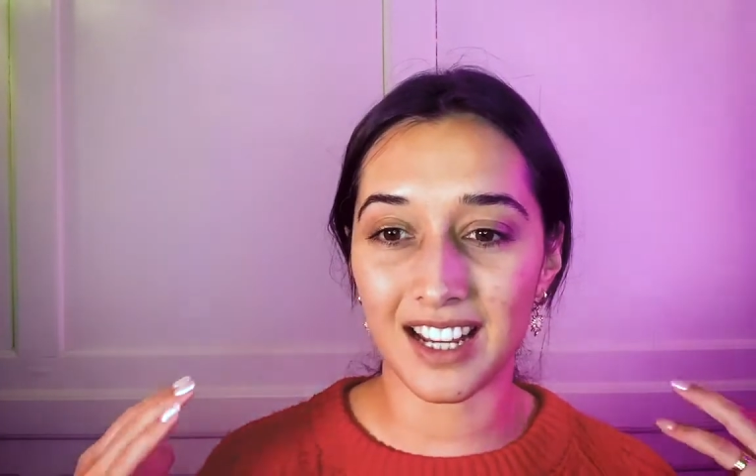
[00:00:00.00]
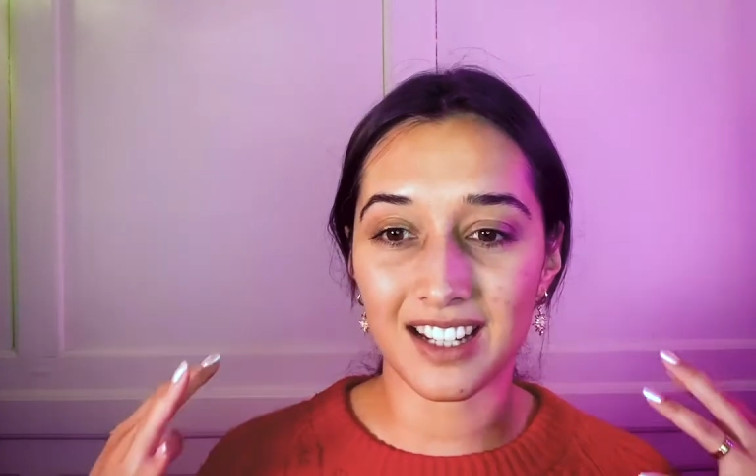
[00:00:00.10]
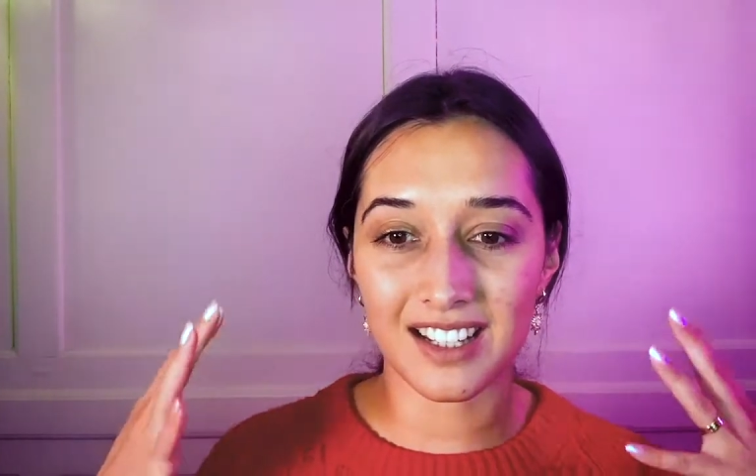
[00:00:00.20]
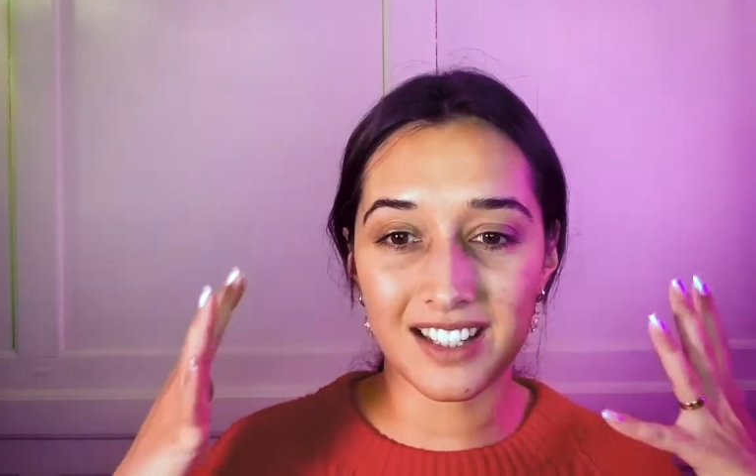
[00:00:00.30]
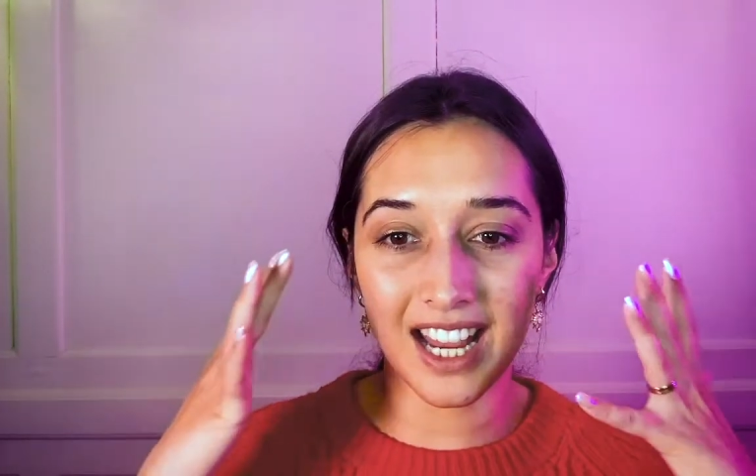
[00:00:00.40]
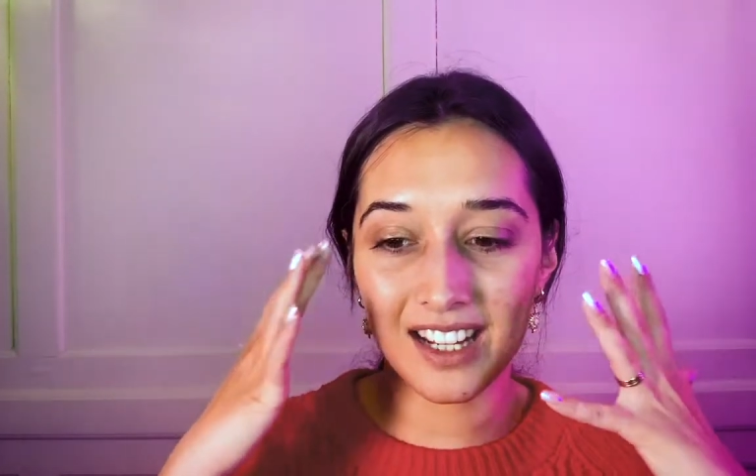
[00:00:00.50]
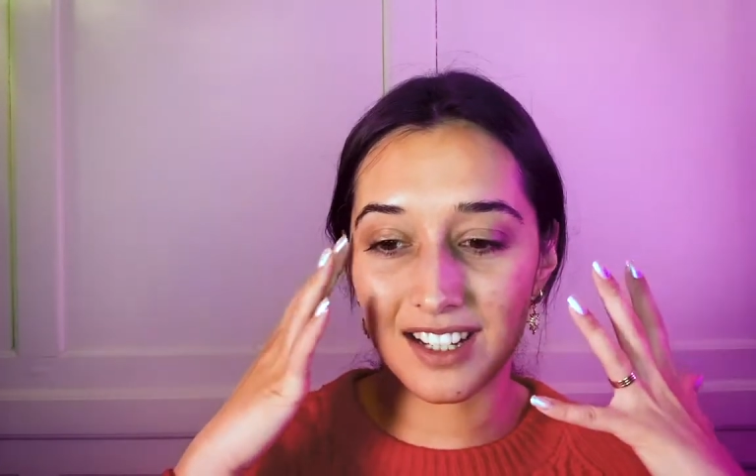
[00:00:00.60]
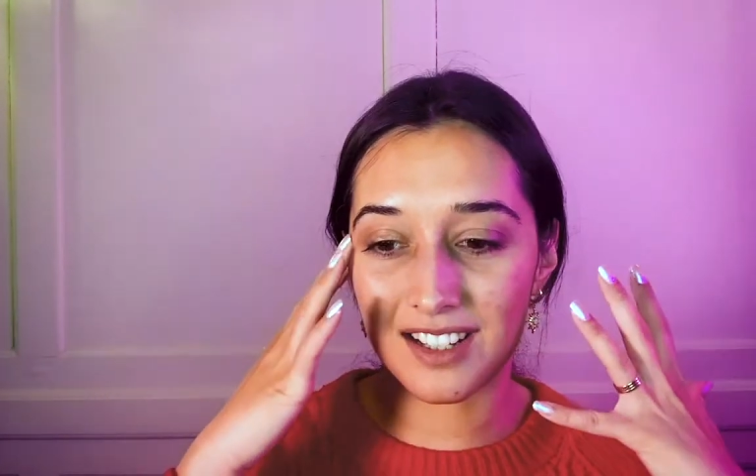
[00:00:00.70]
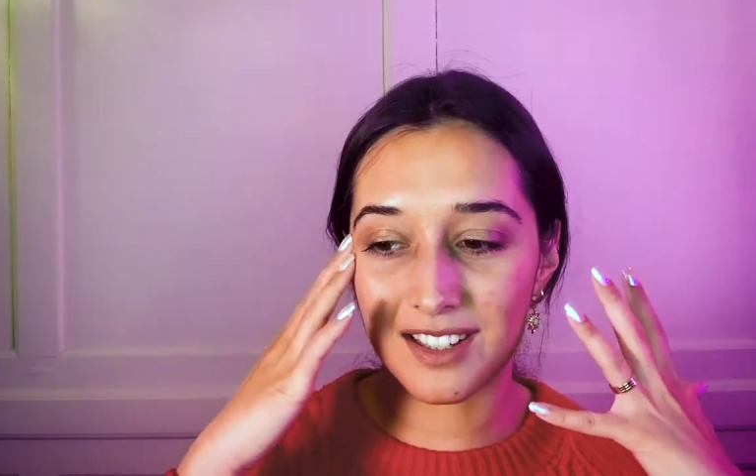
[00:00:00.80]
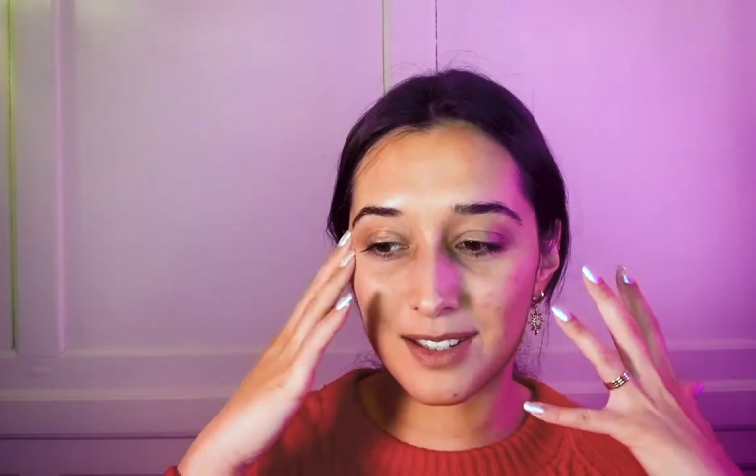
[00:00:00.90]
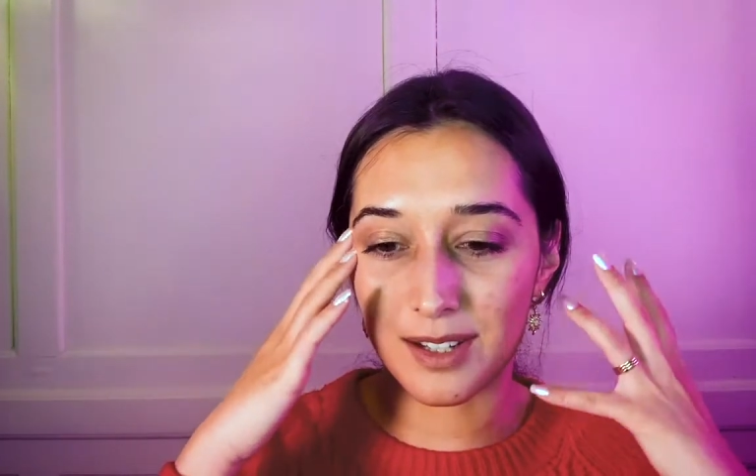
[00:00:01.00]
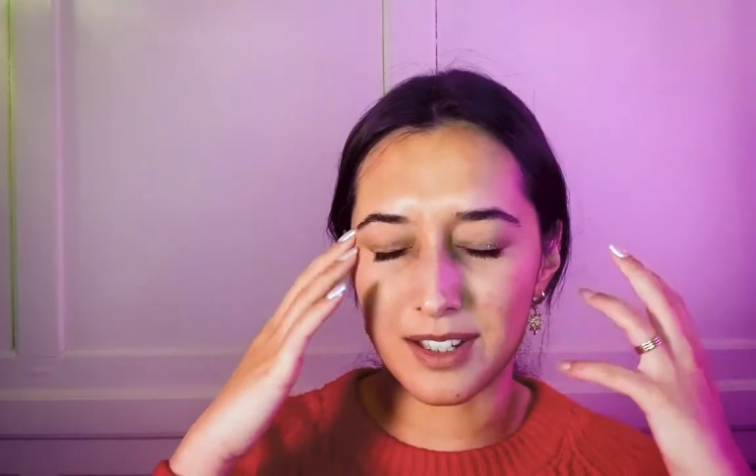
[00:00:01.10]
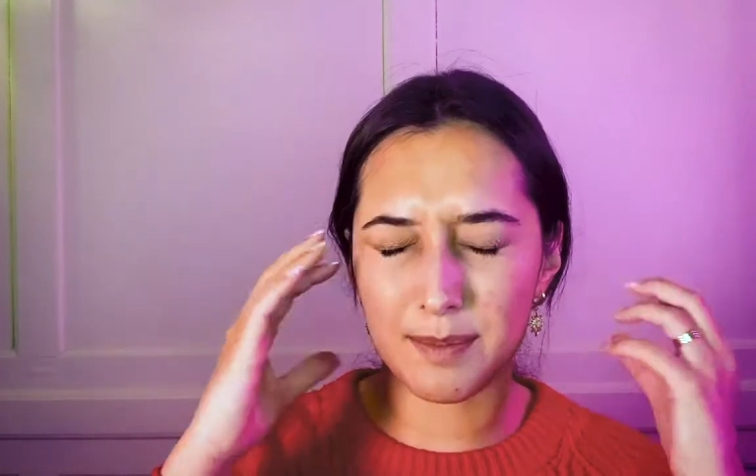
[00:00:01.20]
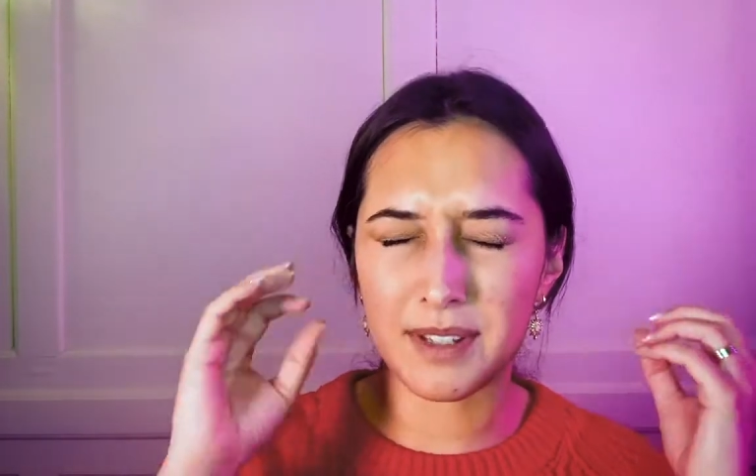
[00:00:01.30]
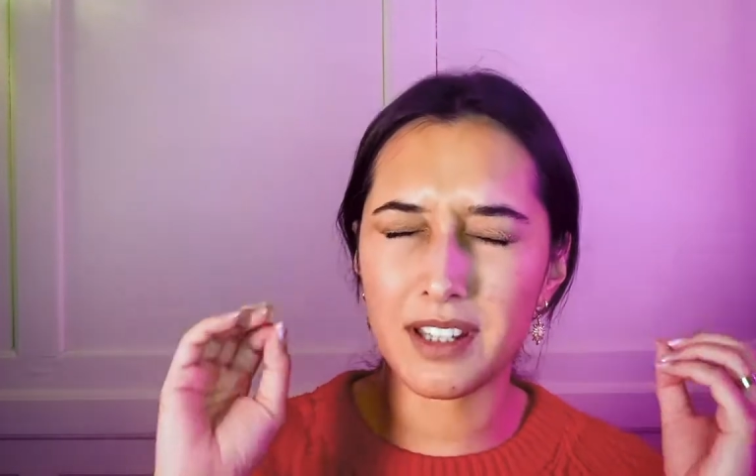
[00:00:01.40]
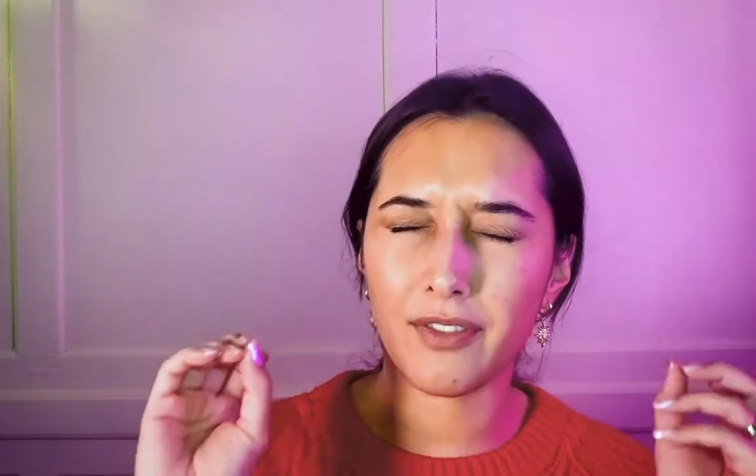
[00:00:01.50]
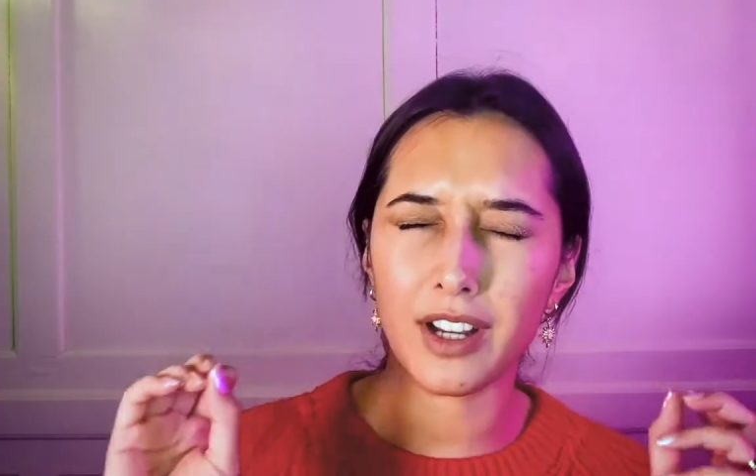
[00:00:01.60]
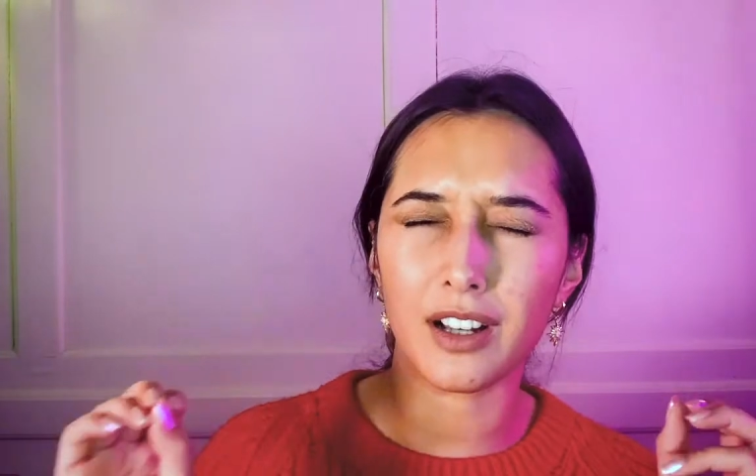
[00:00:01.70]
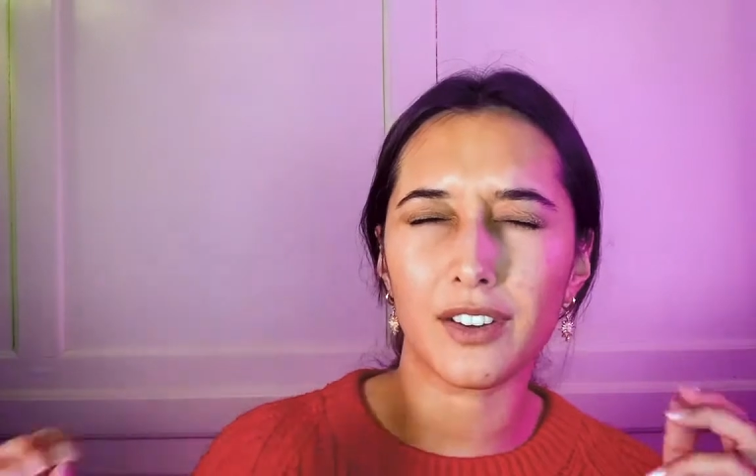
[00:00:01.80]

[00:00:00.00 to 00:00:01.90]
It can take us to specific